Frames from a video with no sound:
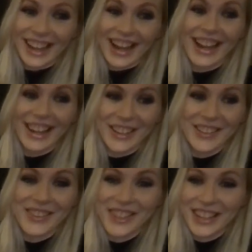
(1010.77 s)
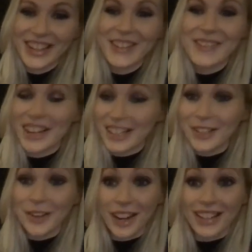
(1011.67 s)
But it's
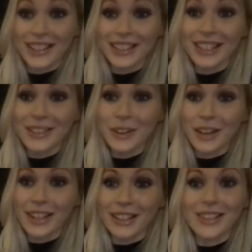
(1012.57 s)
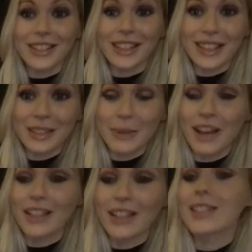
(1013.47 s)
great. It's great to
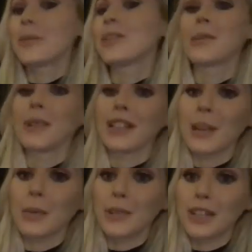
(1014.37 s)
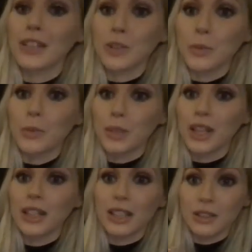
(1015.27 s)
aspire to be like that, but they do
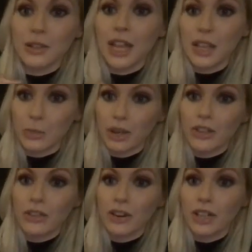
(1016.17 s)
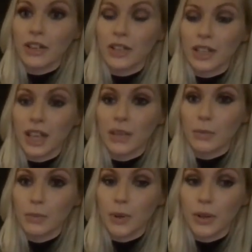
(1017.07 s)
layer the pressure on and everything.
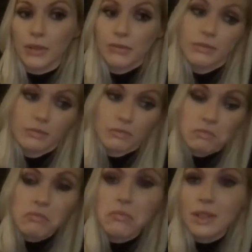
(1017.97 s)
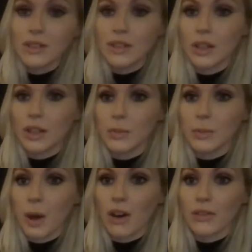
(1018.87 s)
But it's
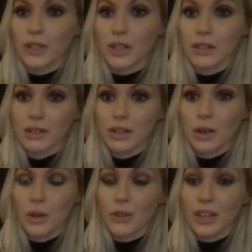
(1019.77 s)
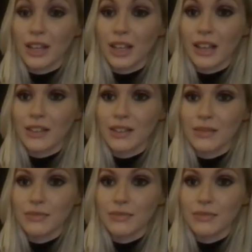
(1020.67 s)
part of the whole thing, I guess.